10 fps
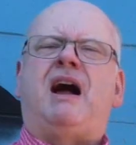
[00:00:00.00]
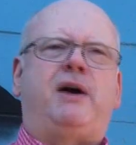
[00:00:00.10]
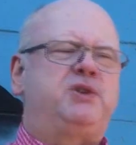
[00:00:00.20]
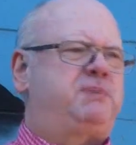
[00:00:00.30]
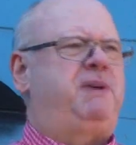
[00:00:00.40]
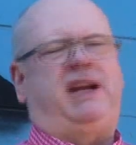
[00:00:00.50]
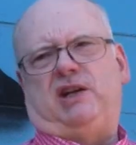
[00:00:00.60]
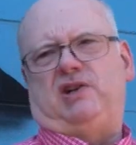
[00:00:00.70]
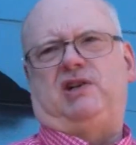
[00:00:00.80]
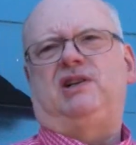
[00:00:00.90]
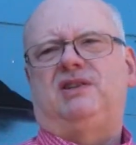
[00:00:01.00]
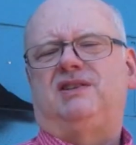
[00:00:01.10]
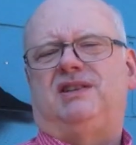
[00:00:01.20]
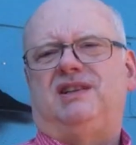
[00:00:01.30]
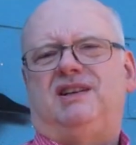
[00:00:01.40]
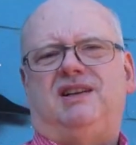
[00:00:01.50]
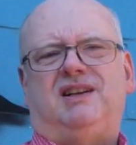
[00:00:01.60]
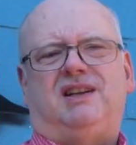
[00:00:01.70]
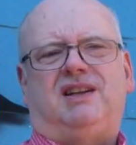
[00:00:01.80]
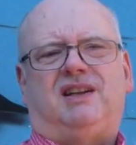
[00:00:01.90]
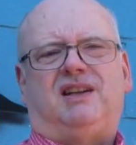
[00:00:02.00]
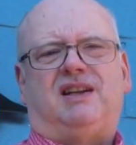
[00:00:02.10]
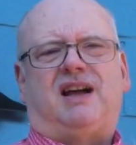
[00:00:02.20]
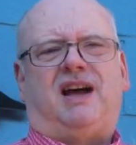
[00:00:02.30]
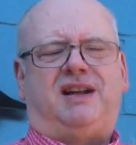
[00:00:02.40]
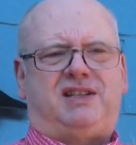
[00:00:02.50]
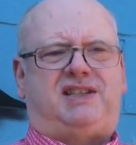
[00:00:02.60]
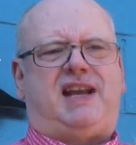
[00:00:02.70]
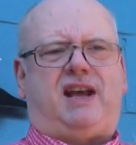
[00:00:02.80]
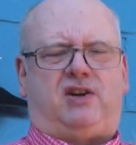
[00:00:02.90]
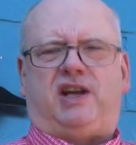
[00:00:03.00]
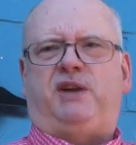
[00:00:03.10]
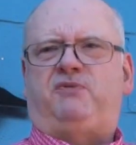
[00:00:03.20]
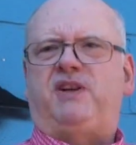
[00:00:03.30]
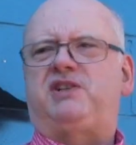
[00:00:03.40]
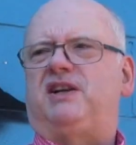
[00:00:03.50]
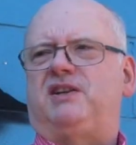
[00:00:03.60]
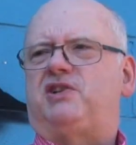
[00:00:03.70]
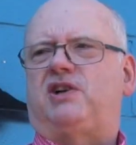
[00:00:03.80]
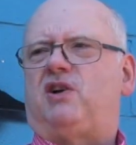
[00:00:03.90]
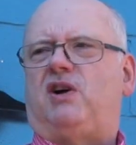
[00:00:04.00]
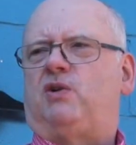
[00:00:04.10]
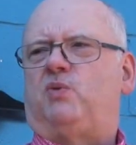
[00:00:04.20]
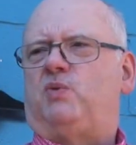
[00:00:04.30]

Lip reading: house painter on a Saturday fishing the Chicago